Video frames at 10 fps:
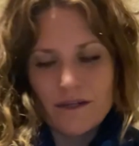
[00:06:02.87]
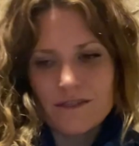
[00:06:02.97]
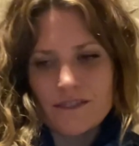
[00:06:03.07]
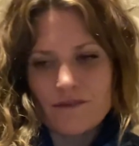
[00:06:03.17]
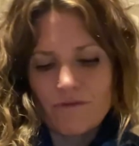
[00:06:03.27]
It's
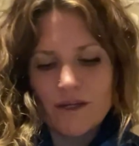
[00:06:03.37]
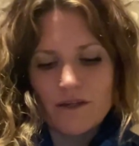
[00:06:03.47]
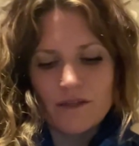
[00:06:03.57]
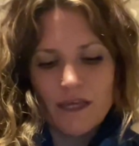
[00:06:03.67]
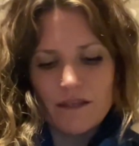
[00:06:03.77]
so
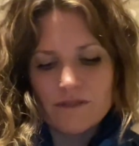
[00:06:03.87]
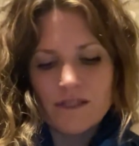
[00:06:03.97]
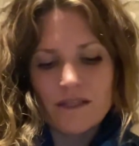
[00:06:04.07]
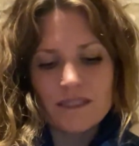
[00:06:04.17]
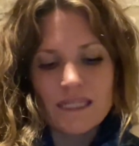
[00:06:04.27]
weird. Like, this
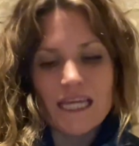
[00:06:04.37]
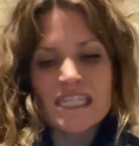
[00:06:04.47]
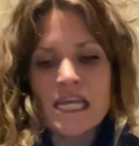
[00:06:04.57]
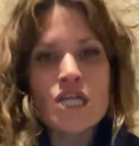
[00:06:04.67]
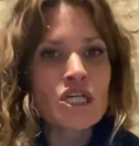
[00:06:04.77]
one is like,
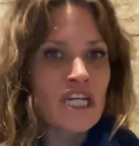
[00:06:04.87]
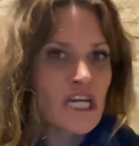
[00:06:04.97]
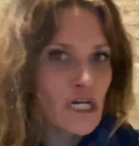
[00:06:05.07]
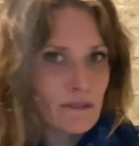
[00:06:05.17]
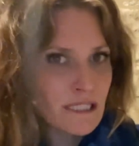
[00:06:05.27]
saying
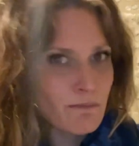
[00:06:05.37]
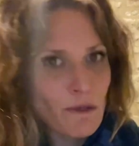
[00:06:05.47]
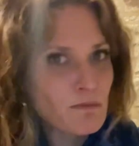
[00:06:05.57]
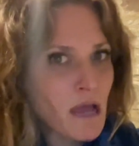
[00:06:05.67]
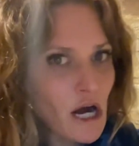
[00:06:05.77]
no is the
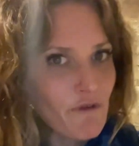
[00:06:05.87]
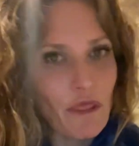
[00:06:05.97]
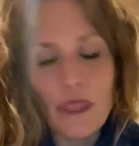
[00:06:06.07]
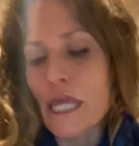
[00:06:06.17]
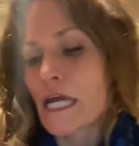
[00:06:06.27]
most
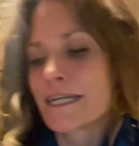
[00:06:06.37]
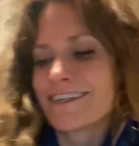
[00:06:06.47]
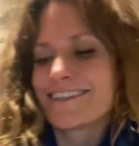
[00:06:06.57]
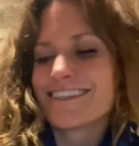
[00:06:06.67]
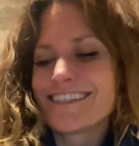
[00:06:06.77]
powerful thing.
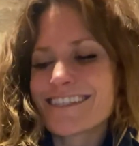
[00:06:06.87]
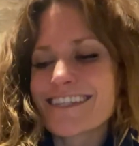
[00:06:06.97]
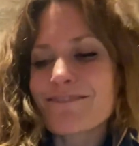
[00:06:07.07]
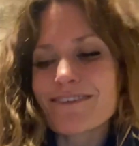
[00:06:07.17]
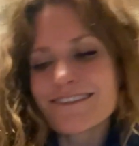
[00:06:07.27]
It's
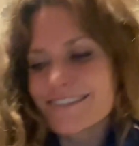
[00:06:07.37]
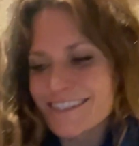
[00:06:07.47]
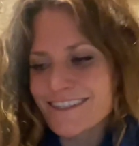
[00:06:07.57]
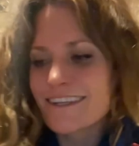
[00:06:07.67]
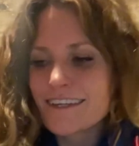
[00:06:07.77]
like, well,
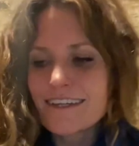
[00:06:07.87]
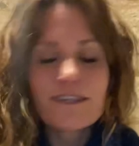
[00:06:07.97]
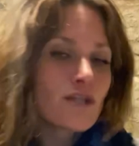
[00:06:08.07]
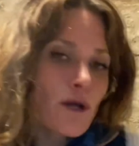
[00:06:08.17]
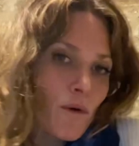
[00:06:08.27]
just
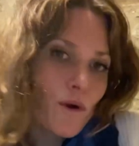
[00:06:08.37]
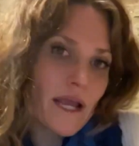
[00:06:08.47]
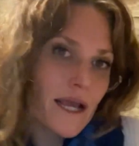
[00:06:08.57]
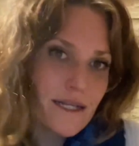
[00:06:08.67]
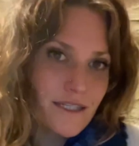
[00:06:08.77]
no or
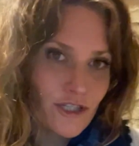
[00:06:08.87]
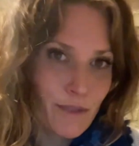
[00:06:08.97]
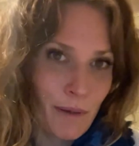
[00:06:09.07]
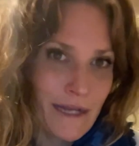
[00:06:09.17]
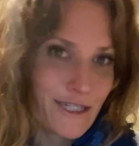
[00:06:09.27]
yes. It just
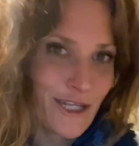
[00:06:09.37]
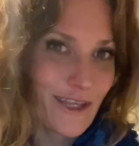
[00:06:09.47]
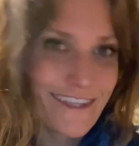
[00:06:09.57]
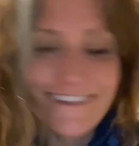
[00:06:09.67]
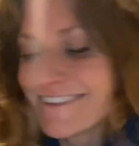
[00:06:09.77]
depends
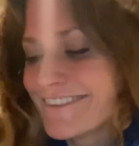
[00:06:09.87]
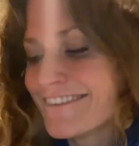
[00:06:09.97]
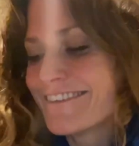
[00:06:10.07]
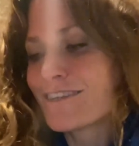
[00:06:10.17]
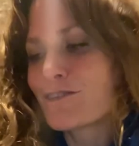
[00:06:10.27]
on the
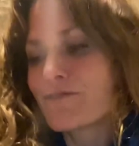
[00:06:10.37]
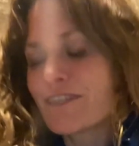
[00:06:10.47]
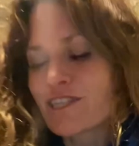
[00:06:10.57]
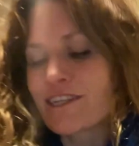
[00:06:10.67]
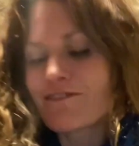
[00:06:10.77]

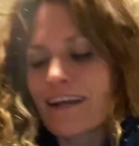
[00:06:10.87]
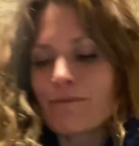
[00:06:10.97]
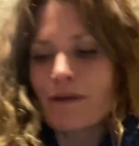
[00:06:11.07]
situation, right?